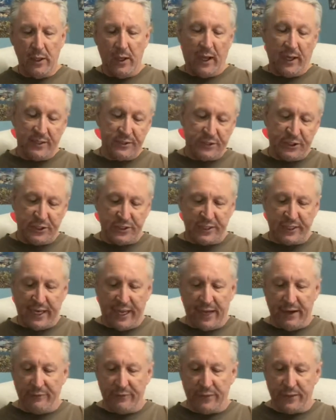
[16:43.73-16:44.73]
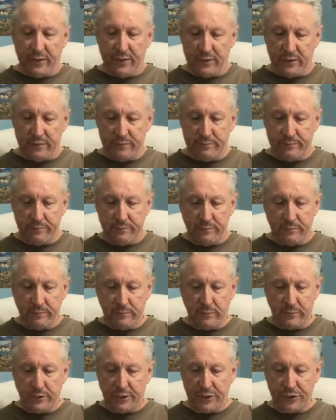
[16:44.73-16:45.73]
I'll just have a
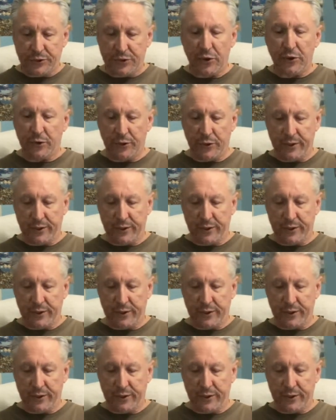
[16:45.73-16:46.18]
dessert